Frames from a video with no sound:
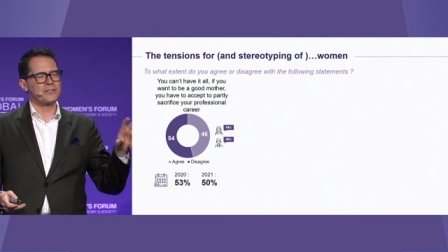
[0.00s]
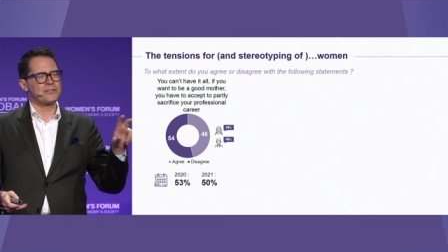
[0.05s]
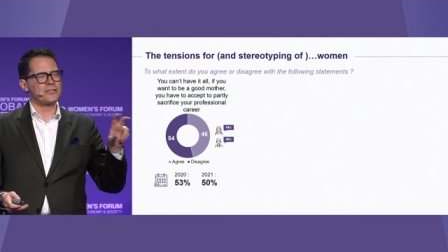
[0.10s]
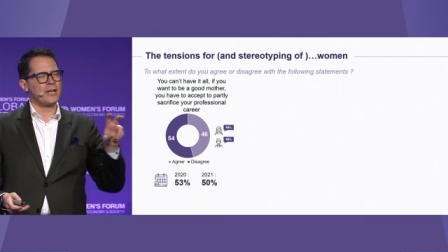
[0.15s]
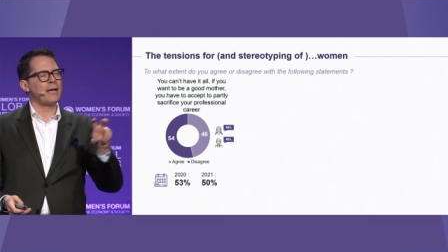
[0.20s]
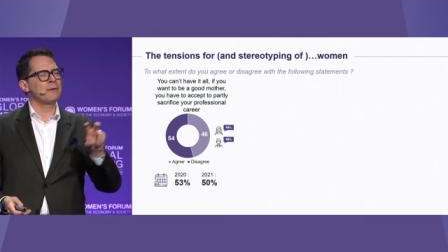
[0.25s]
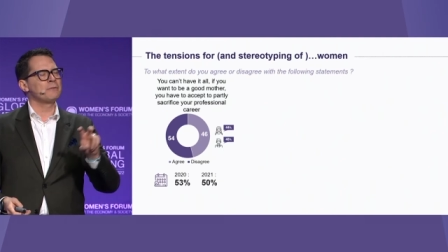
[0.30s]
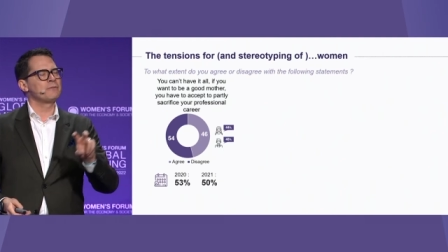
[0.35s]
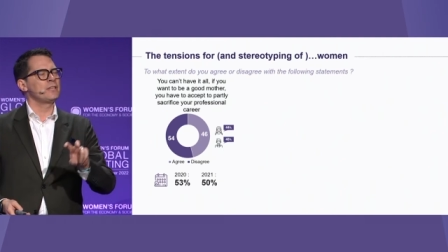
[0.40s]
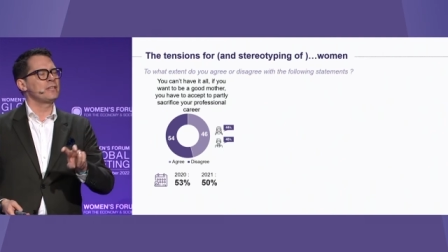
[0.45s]

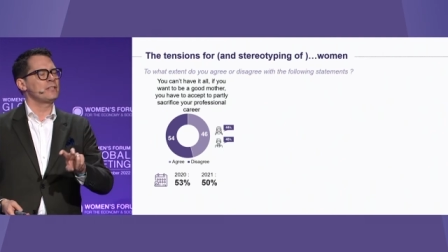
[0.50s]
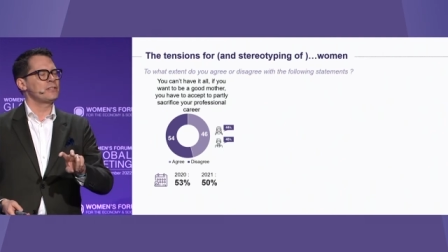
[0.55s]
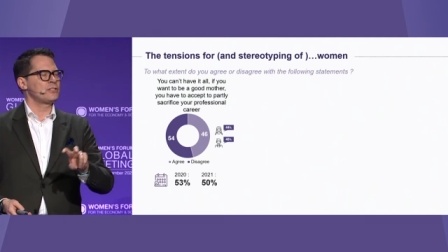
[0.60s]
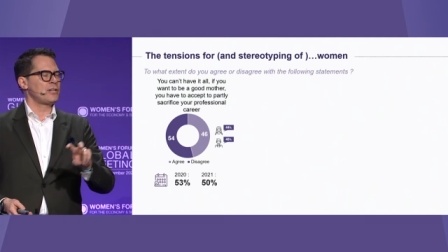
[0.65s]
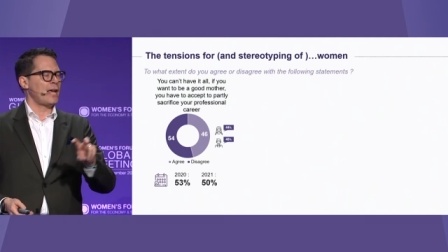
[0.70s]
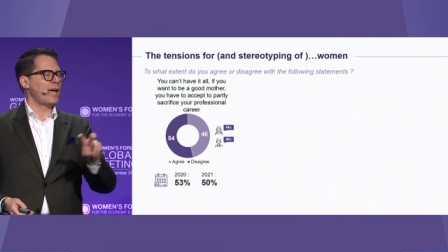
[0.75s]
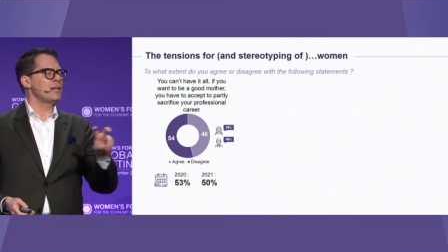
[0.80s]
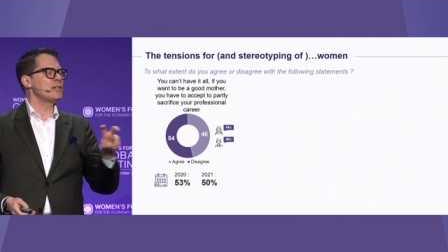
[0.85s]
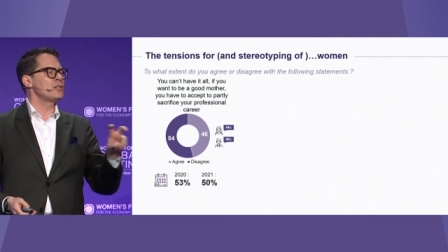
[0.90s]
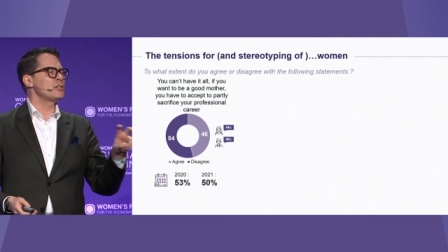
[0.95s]

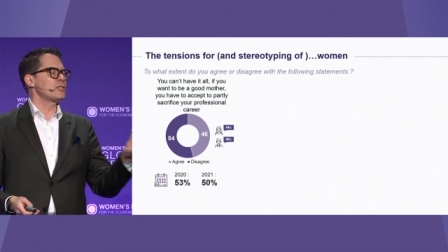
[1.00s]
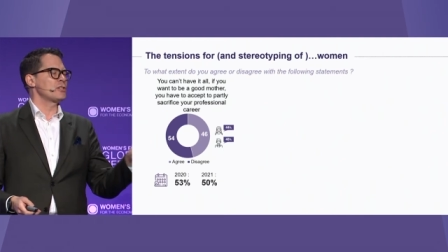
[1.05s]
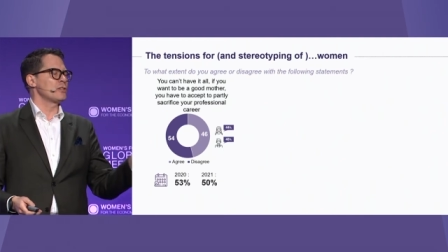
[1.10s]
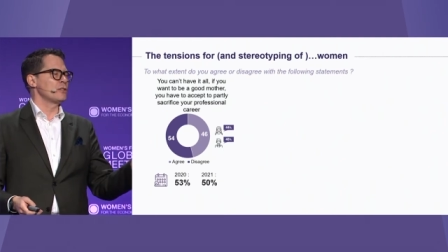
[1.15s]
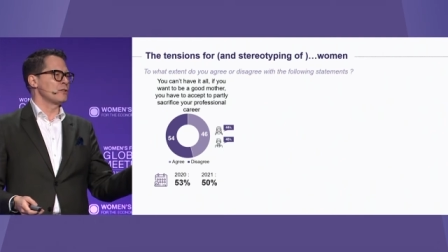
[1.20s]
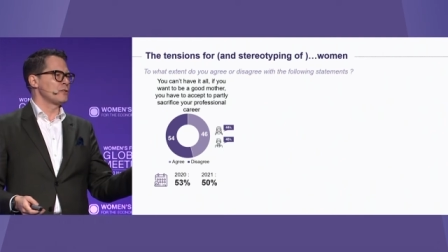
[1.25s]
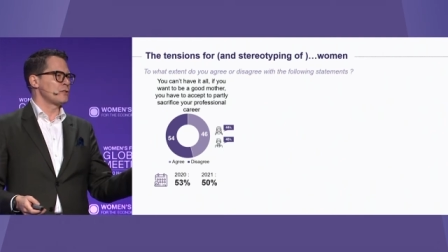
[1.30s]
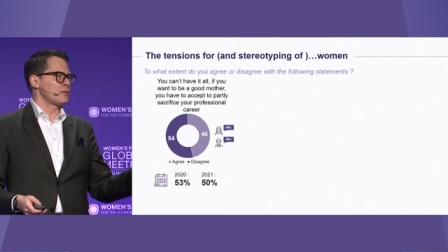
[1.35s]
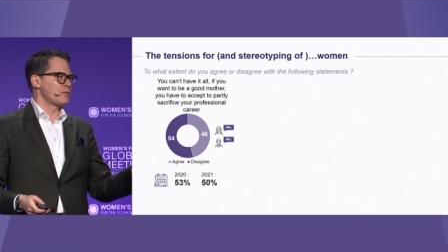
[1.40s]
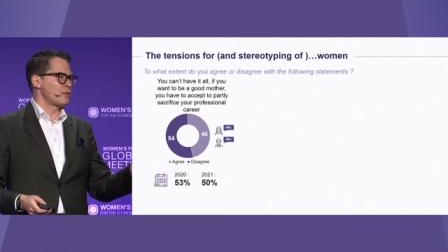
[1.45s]

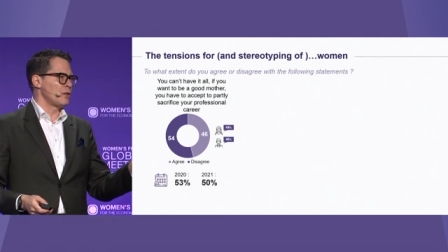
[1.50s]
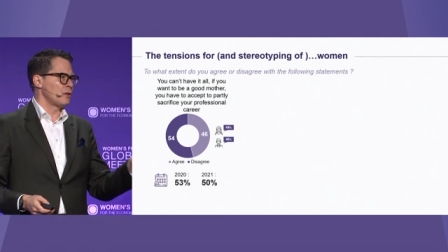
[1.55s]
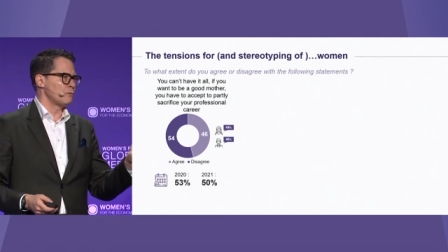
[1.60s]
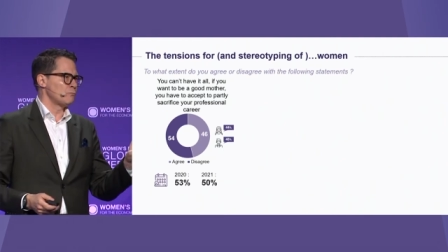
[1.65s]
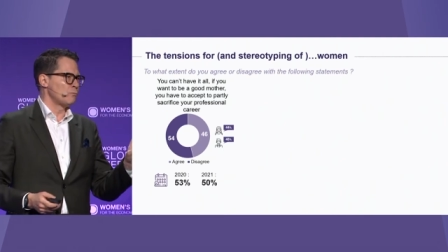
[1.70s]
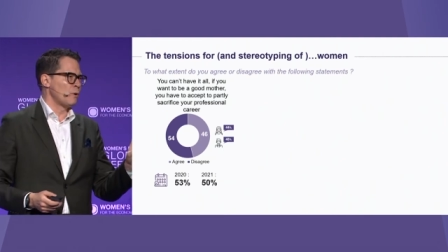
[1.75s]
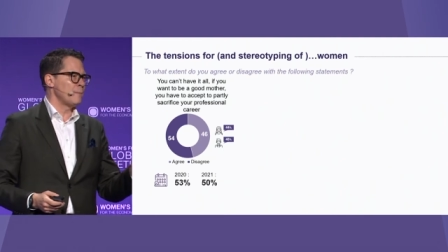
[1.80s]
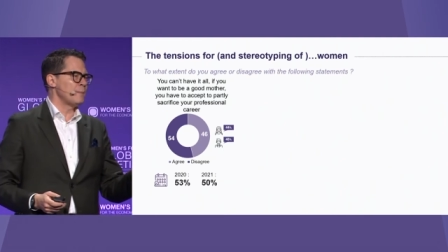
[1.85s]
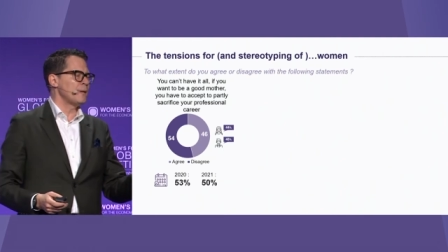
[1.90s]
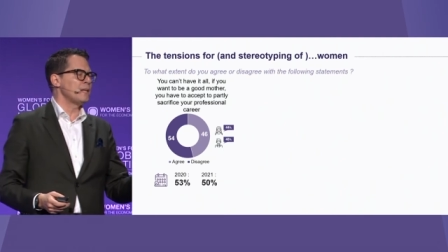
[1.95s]
tensions that
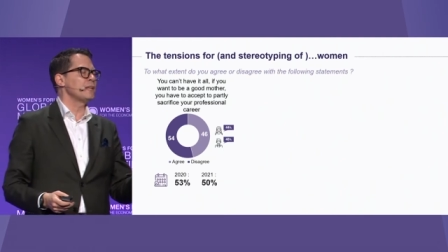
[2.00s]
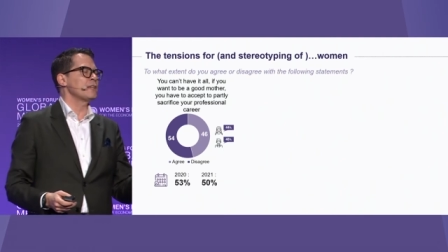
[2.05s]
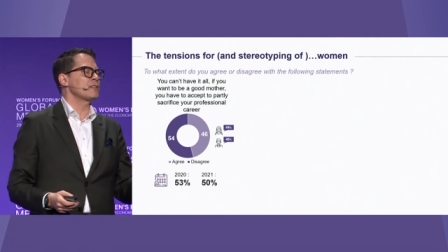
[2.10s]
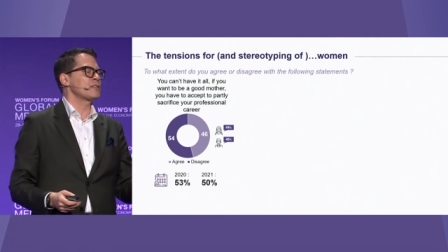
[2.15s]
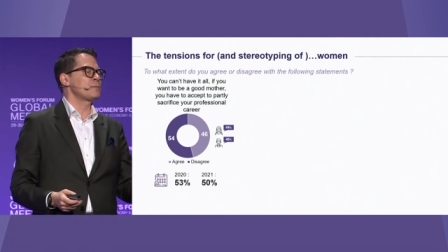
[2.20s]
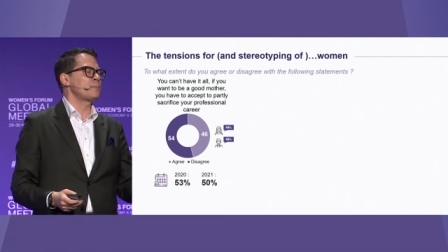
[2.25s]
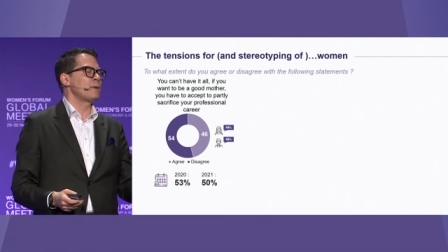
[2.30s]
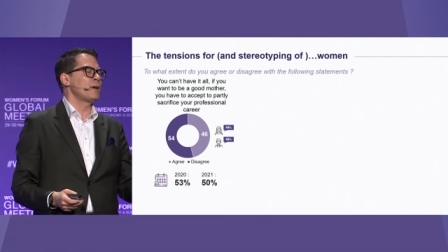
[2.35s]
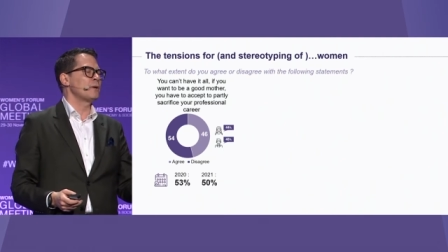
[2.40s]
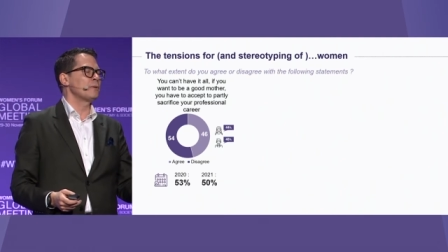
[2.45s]
women
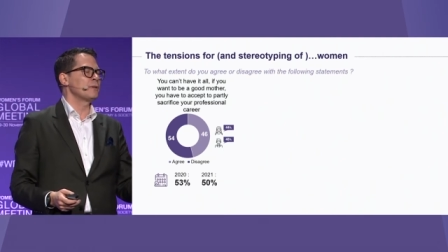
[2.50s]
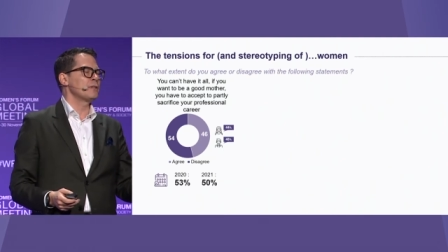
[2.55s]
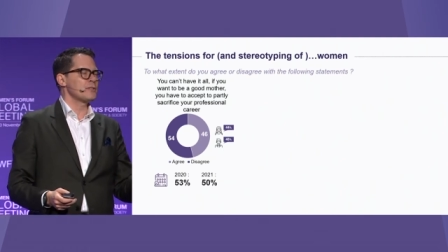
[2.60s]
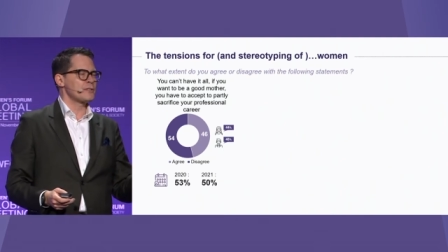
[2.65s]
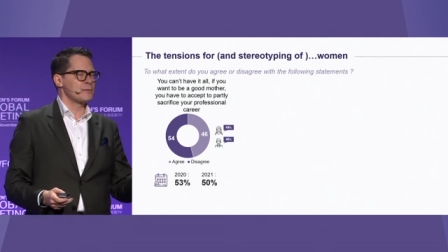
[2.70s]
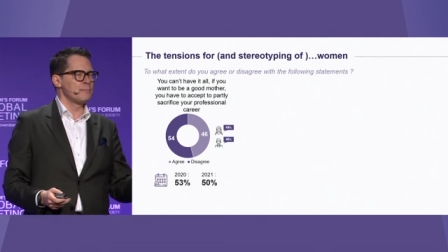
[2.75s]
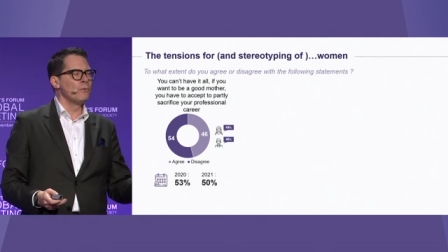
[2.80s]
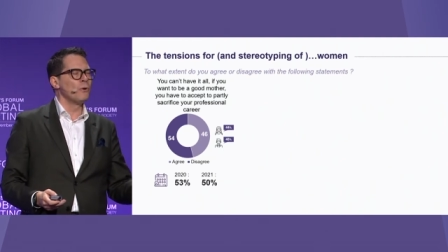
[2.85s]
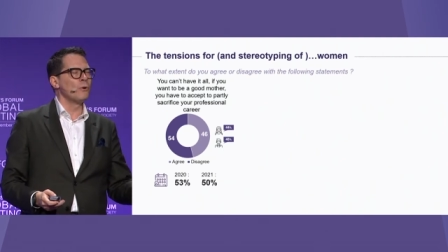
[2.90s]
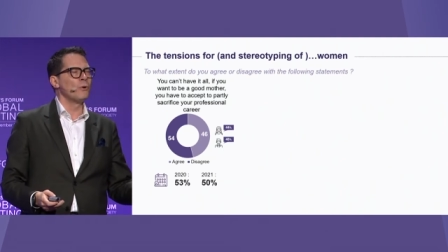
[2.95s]
experience
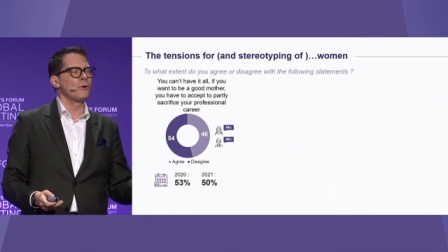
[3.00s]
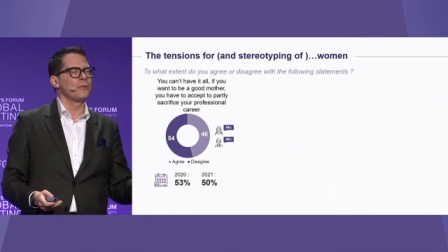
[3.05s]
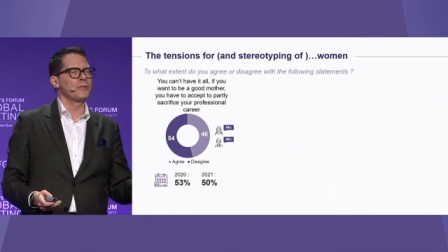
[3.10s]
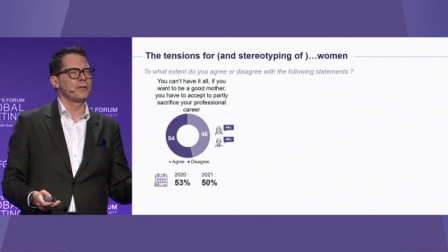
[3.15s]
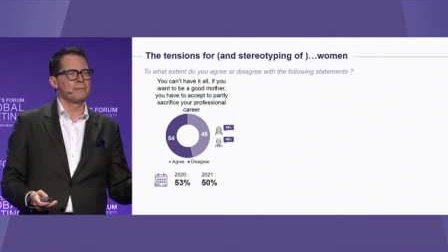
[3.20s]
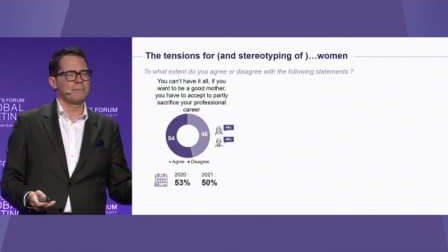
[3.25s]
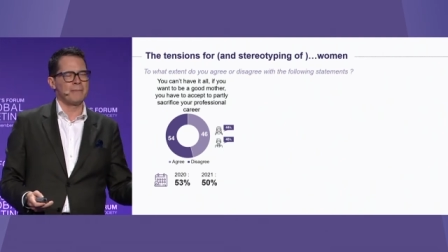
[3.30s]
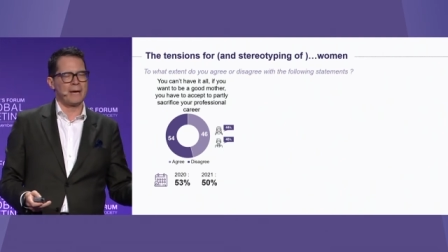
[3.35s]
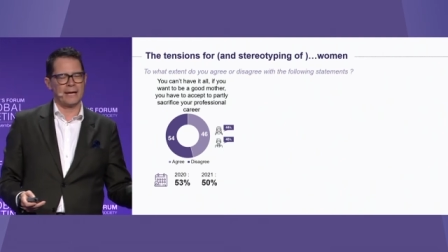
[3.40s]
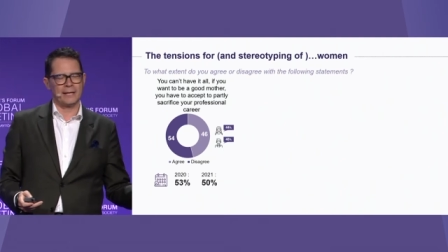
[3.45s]
more
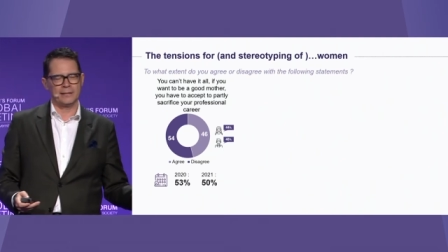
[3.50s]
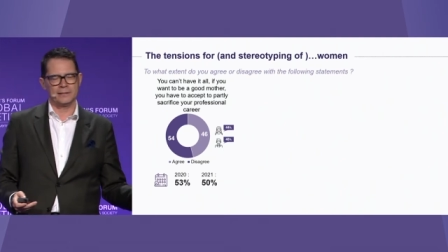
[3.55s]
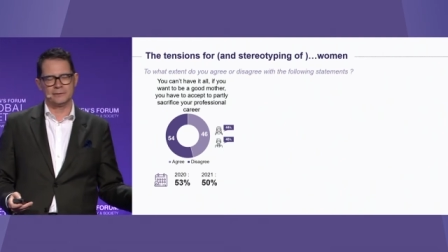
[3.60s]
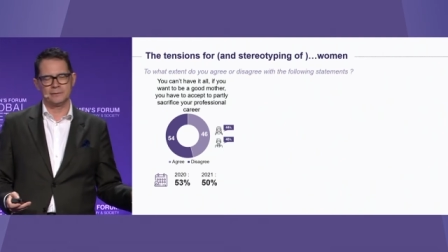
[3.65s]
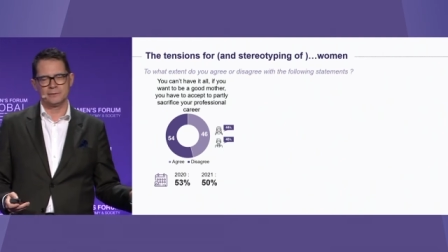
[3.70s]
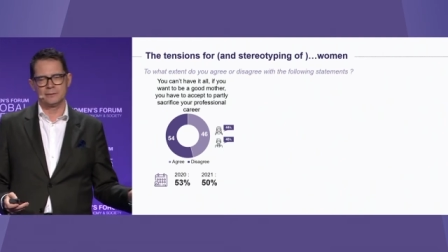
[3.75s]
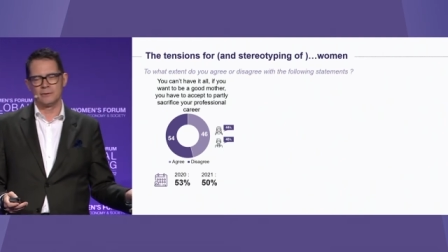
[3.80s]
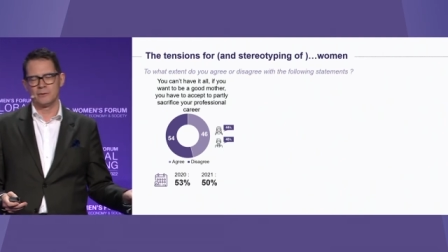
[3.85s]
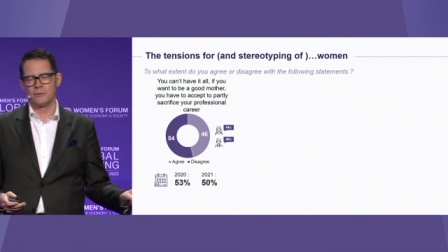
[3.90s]
than men